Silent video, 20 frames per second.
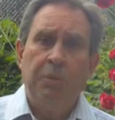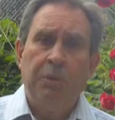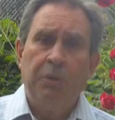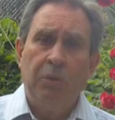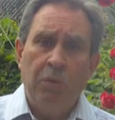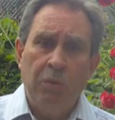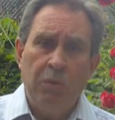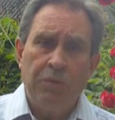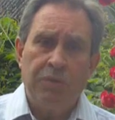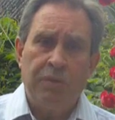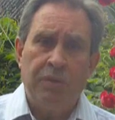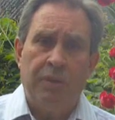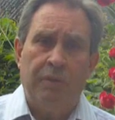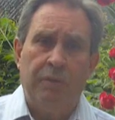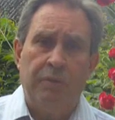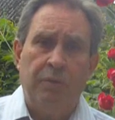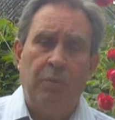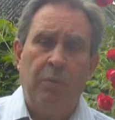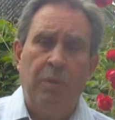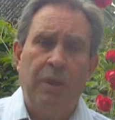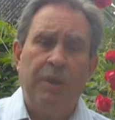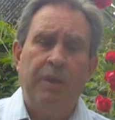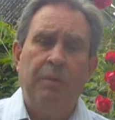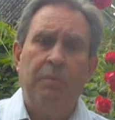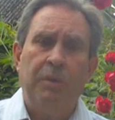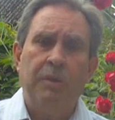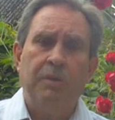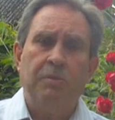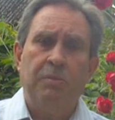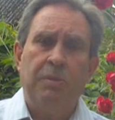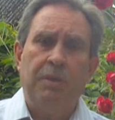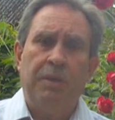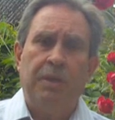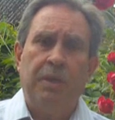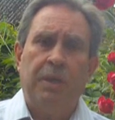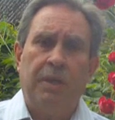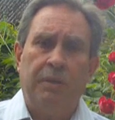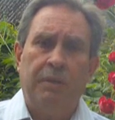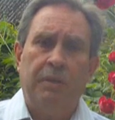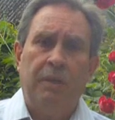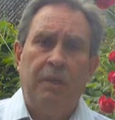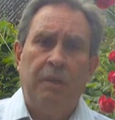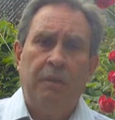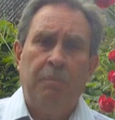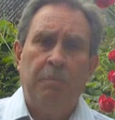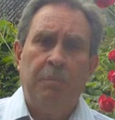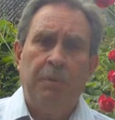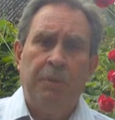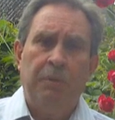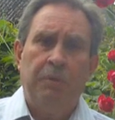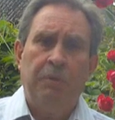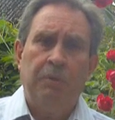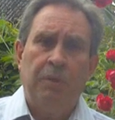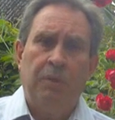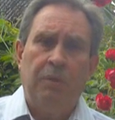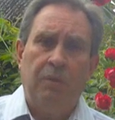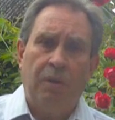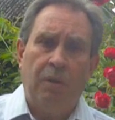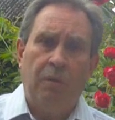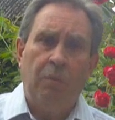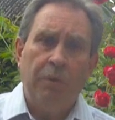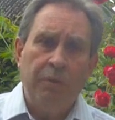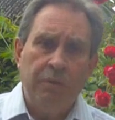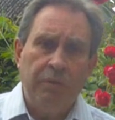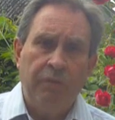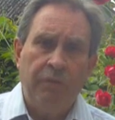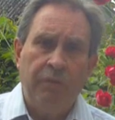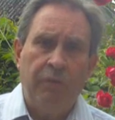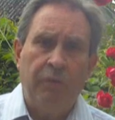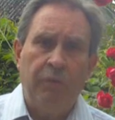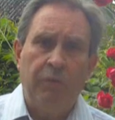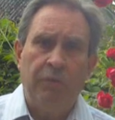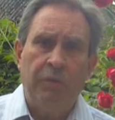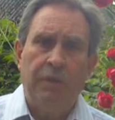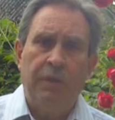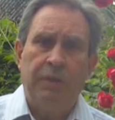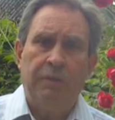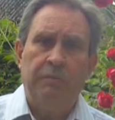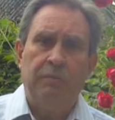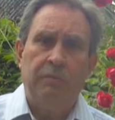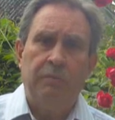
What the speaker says: but also the way in which we can build on our wonderful